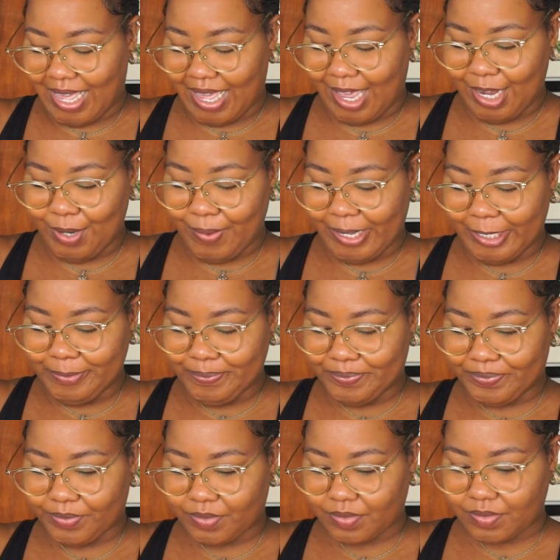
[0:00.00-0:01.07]
Anyway,
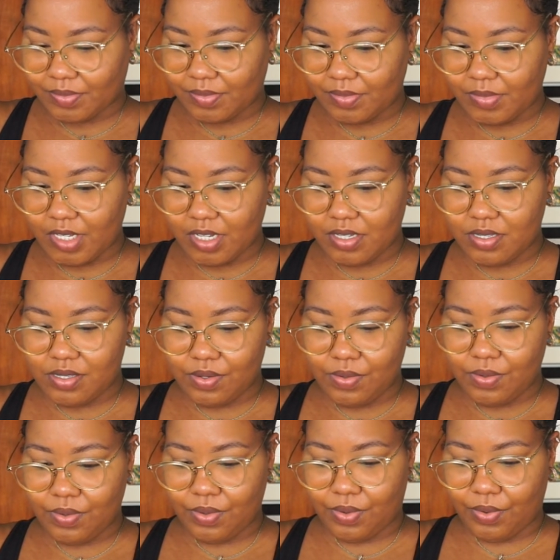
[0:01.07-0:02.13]

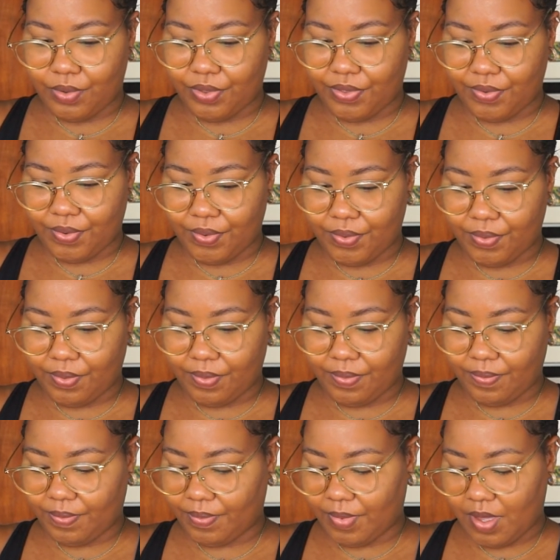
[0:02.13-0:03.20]
so go through
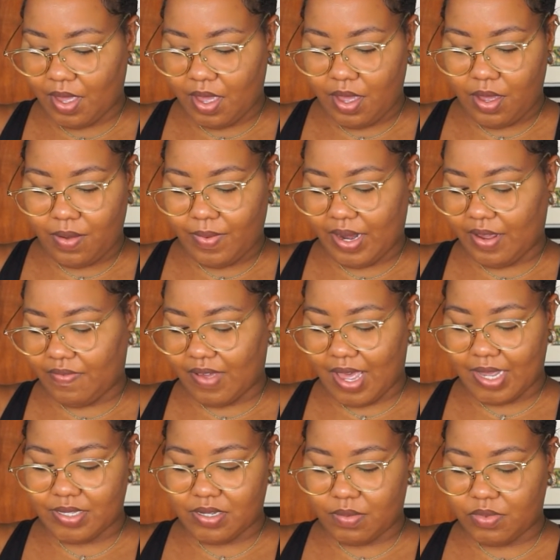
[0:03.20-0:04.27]
whatever
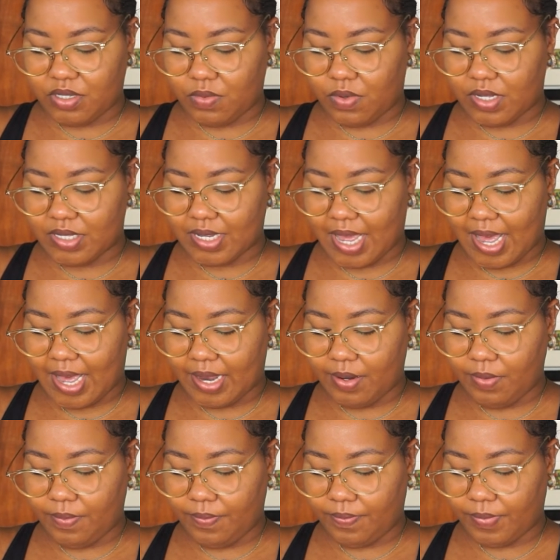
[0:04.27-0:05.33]
items you want to add,
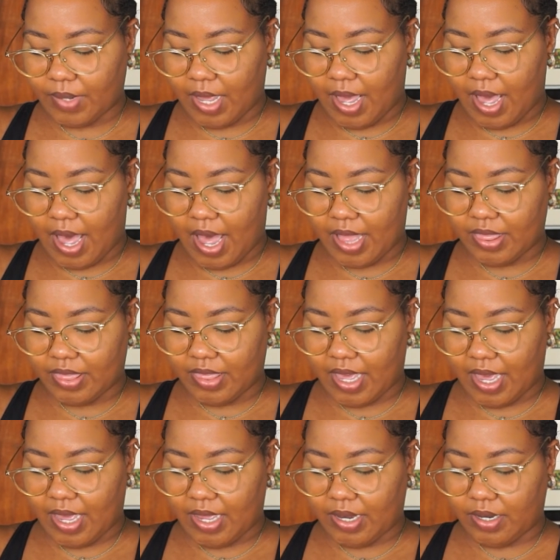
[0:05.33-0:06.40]
and
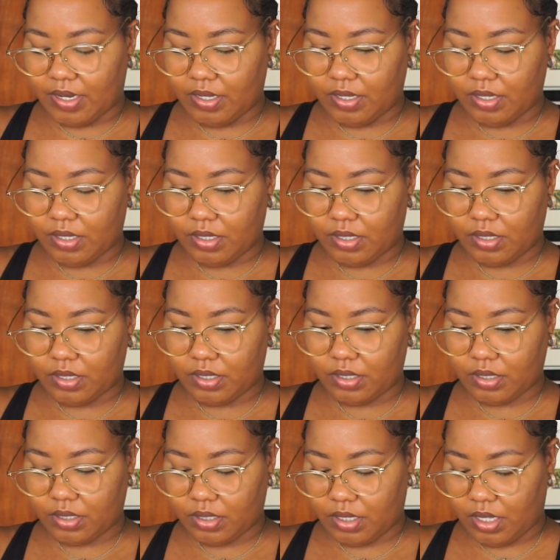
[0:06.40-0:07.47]

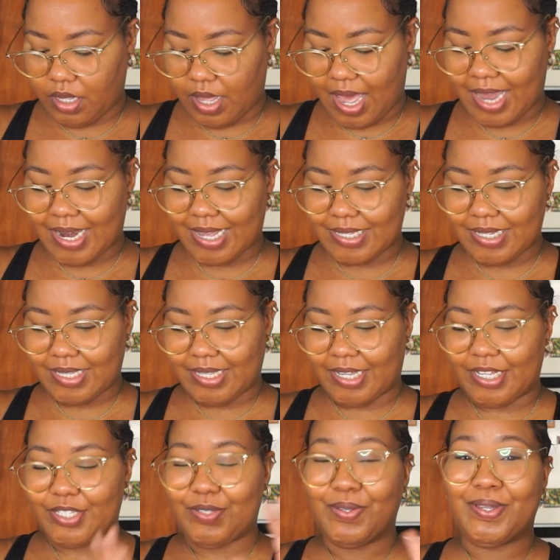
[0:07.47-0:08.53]
that's the thing.
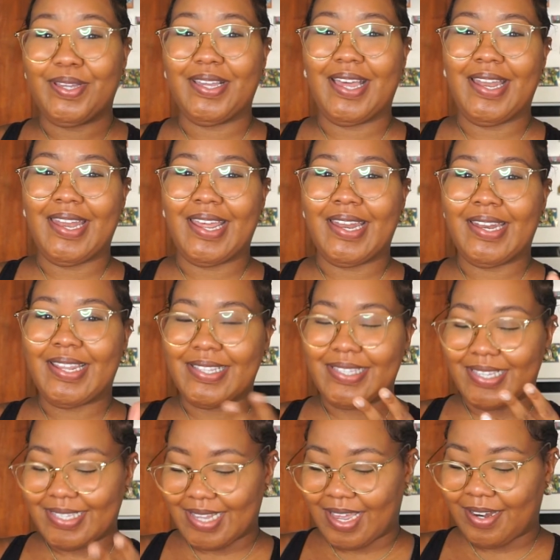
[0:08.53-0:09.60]
So, and then this
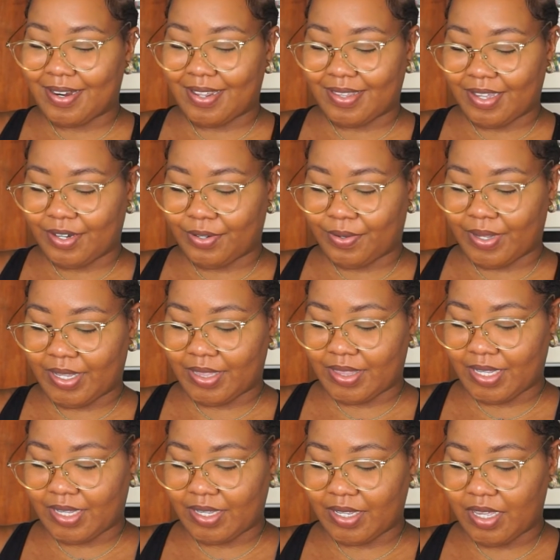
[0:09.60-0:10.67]
is another annoying
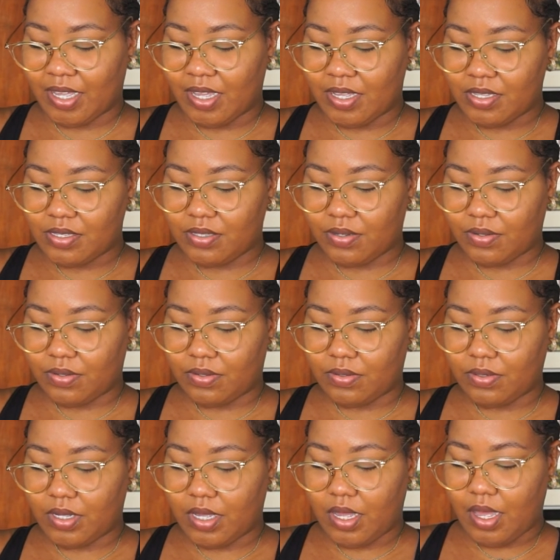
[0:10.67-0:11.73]
thing. So
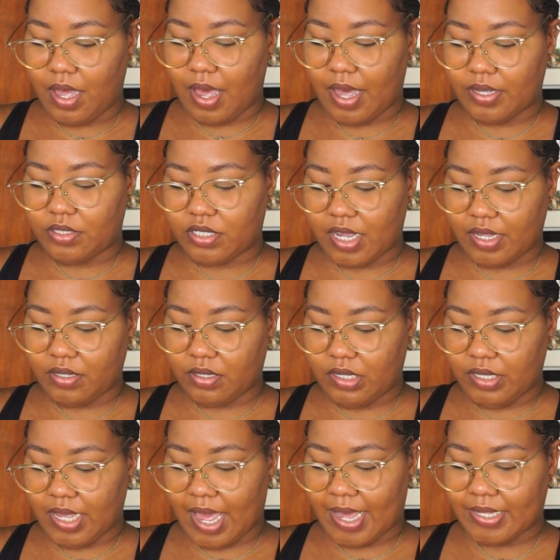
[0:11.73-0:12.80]
I check
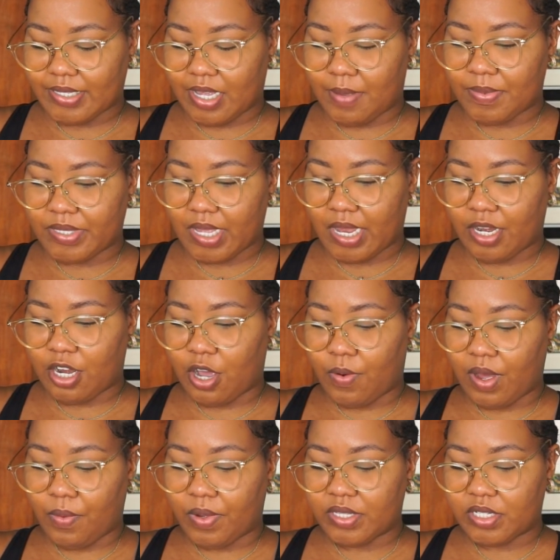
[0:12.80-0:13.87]
the items and now I
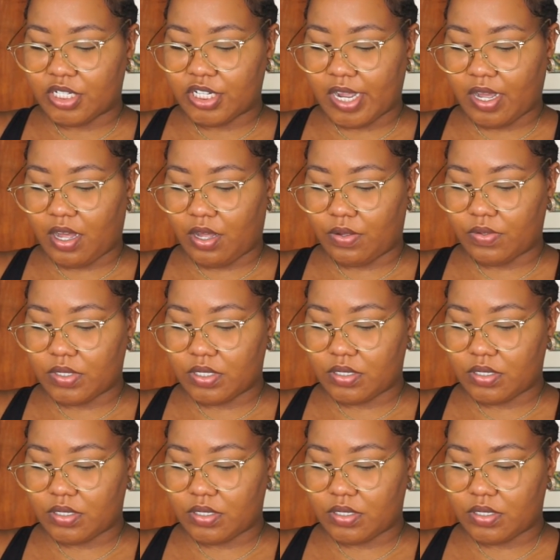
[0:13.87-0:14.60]
want to check out.